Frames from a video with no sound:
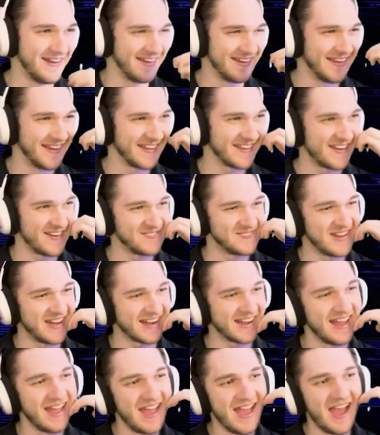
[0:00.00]
I'm,
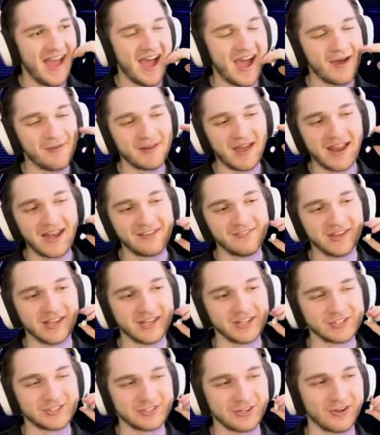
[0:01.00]
not, I'm, not, even
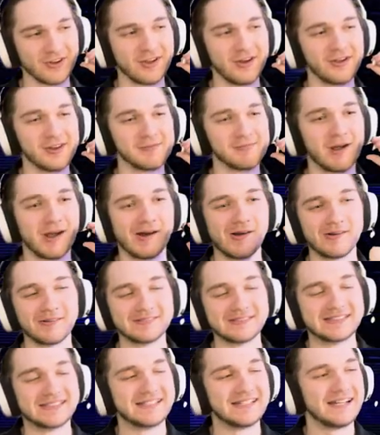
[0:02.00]
gonna sugarcoat it, bro.
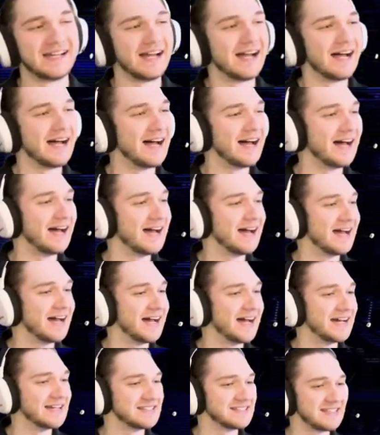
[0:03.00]

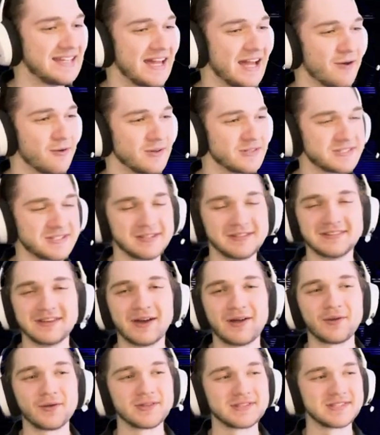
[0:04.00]
Uh, yeah, I wasn't.
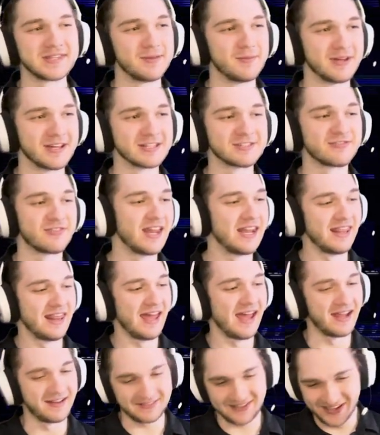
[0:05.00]
I wasn't the biggest fan of
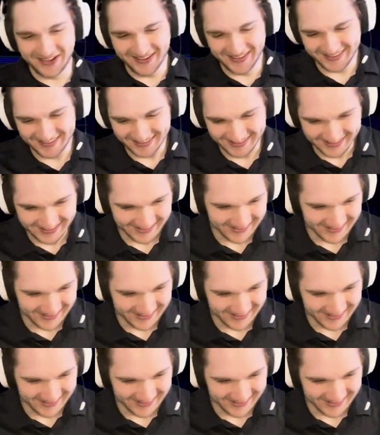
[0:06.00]
that.